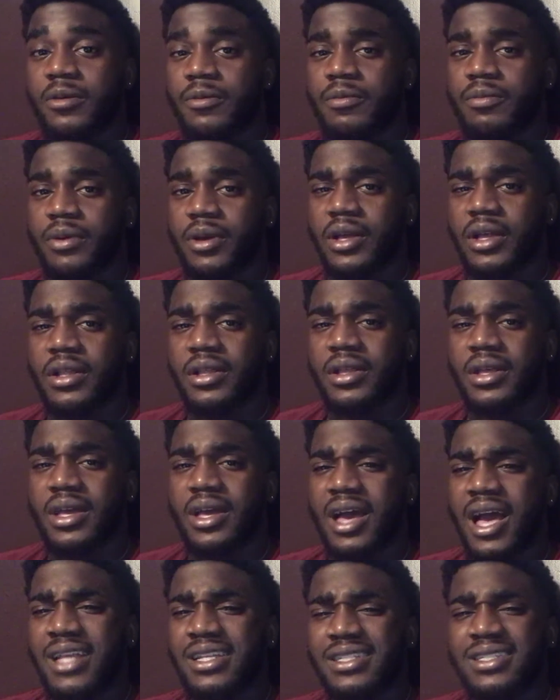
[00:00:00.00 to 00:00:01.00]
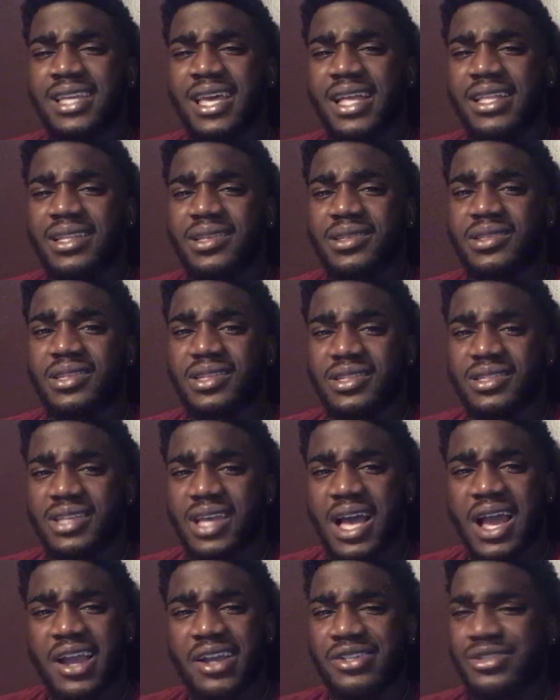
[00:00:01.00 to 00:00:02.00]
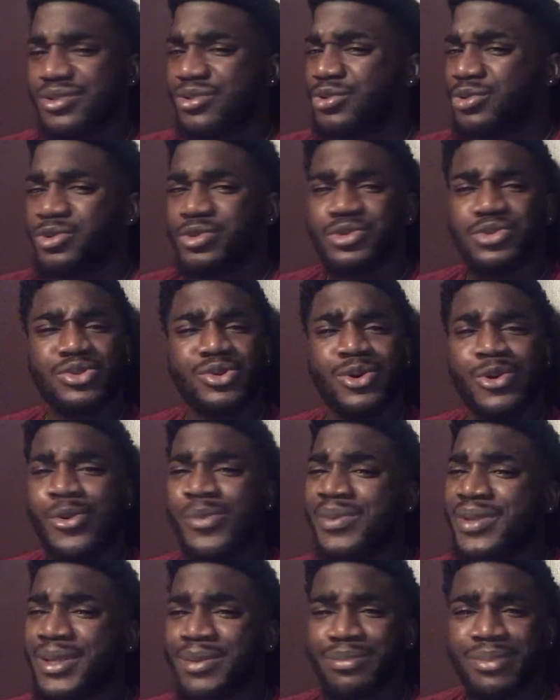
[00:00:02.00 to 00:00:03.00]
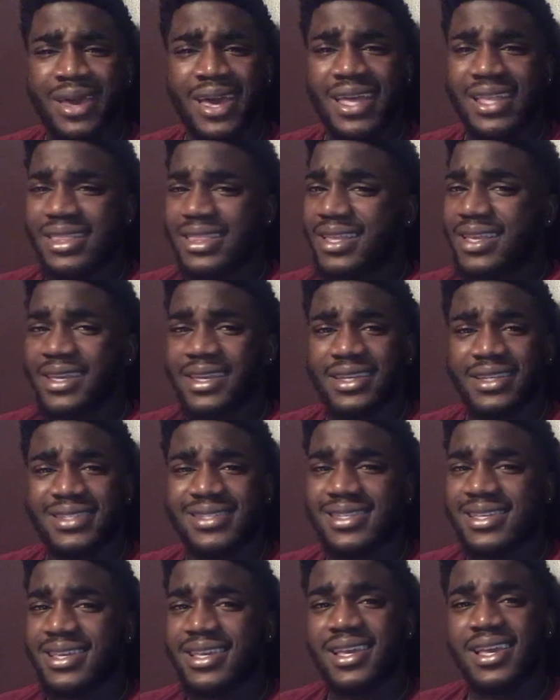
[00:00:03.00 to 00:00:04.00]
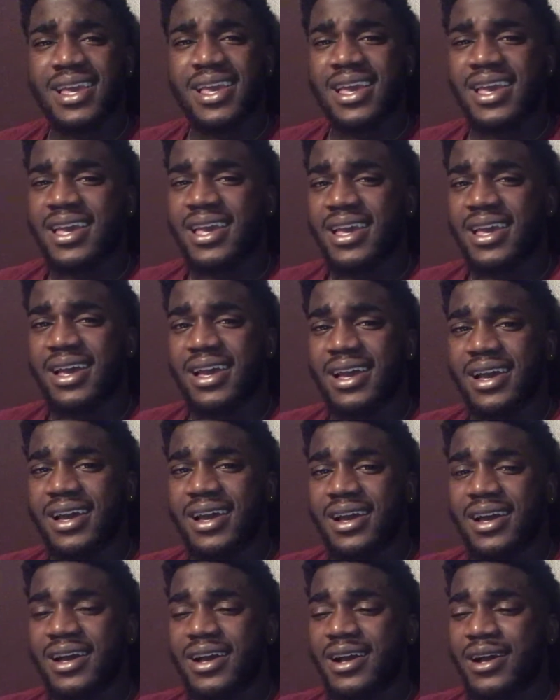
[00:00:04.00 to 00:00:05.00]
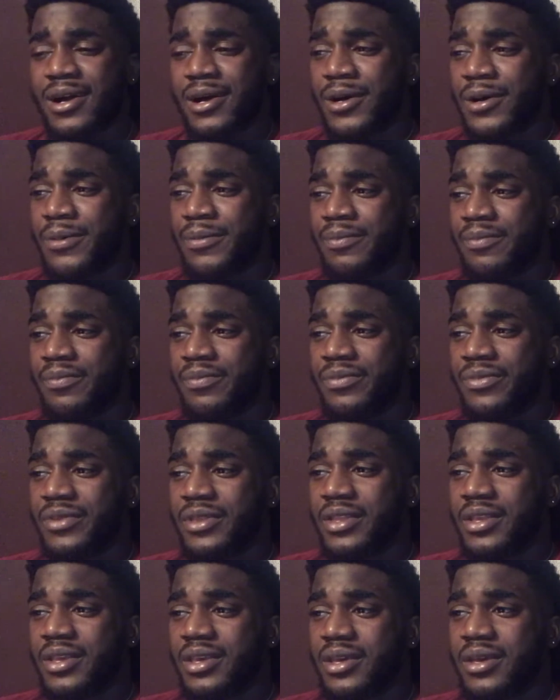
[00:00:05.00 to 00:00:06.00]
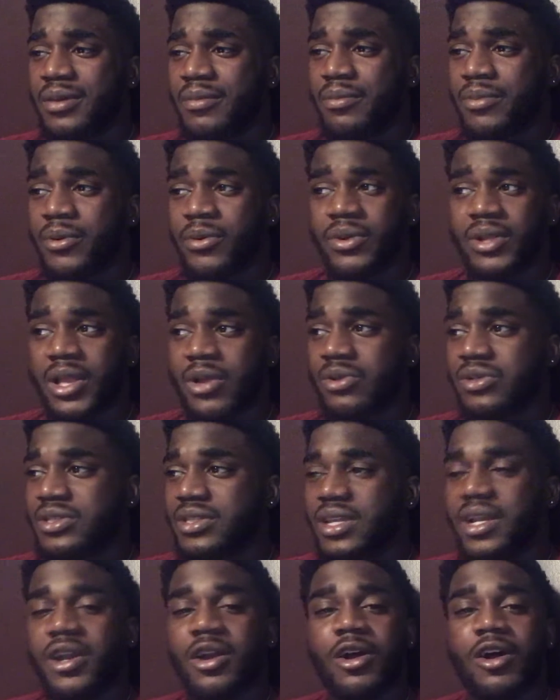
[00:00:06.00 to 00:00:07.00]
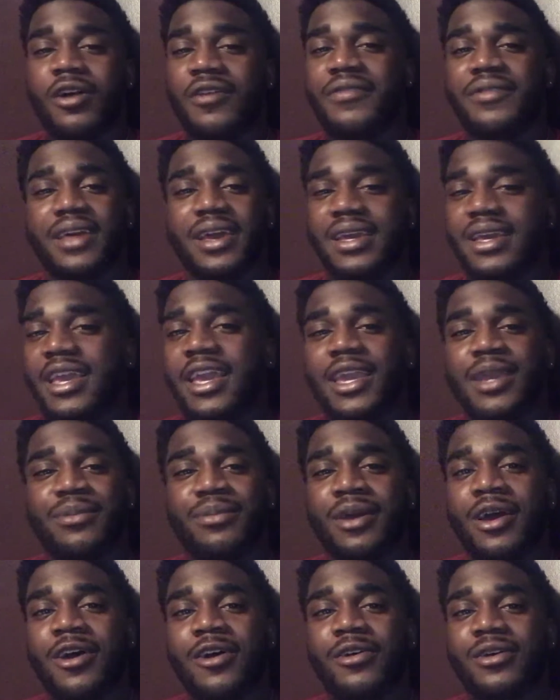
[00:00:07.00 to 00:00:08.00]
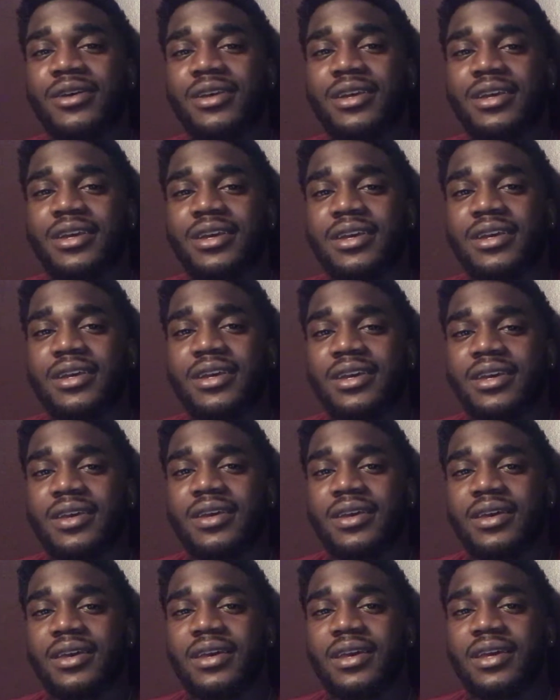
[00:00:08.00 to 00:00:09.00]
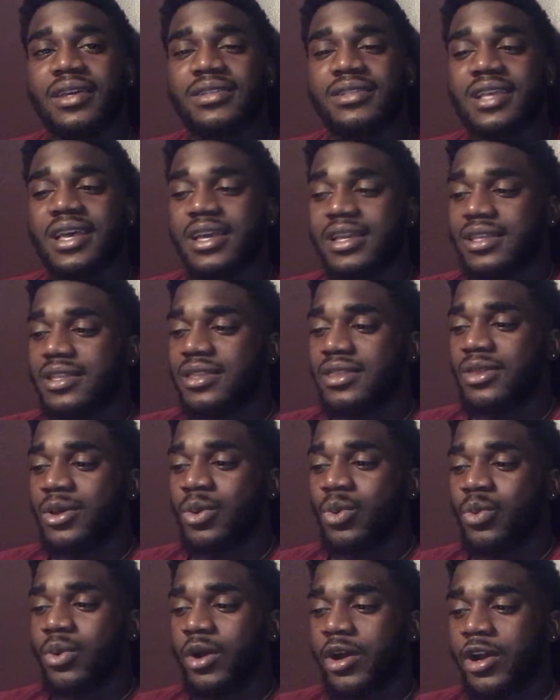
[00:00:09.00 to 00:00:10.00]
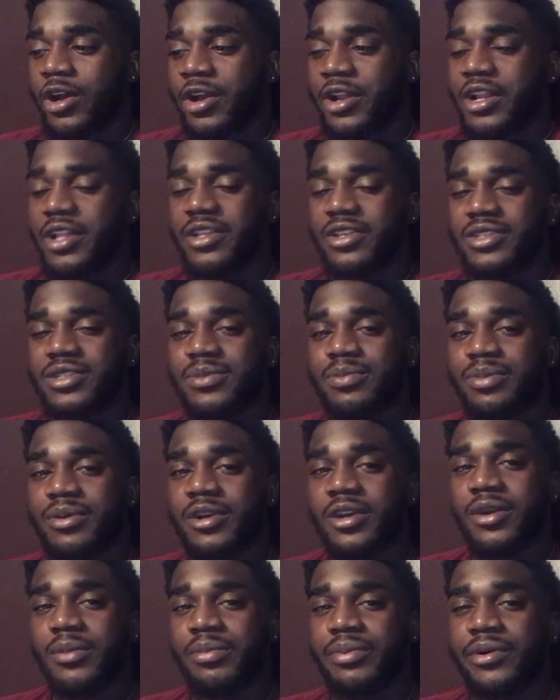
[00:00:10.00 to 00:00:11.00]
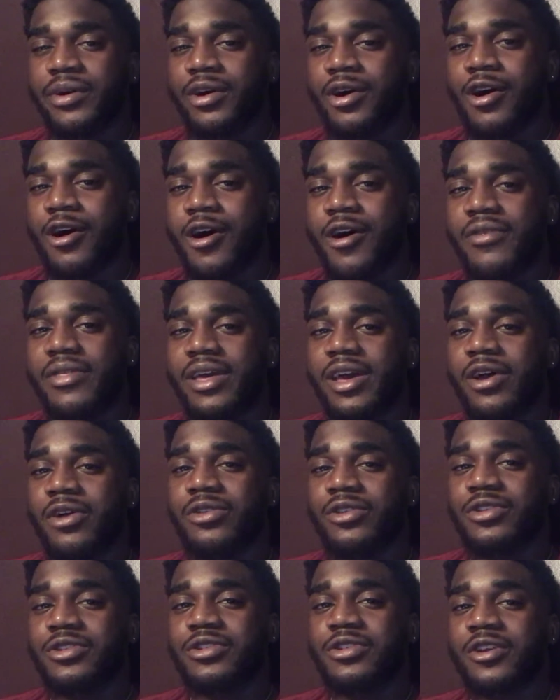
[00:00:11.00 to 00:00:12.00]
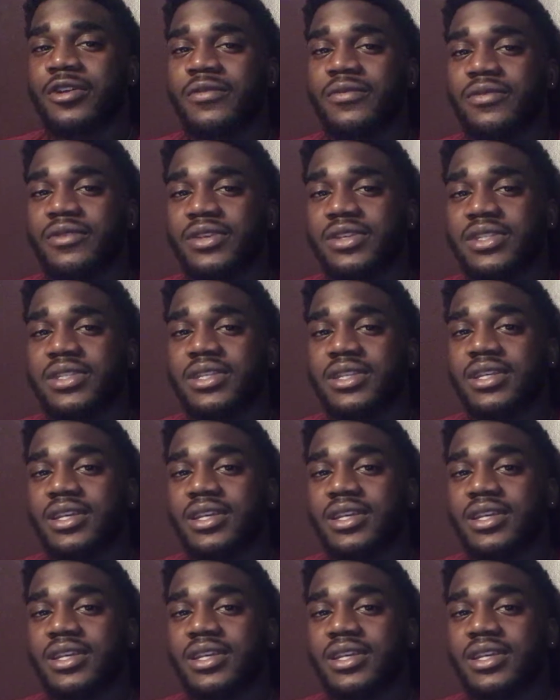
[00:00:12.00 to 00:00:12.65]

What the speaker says: but I just had this desire to do so many bad things. Um, but when I was there, all of that came out. It's like the word and the spirit put all that on the surface.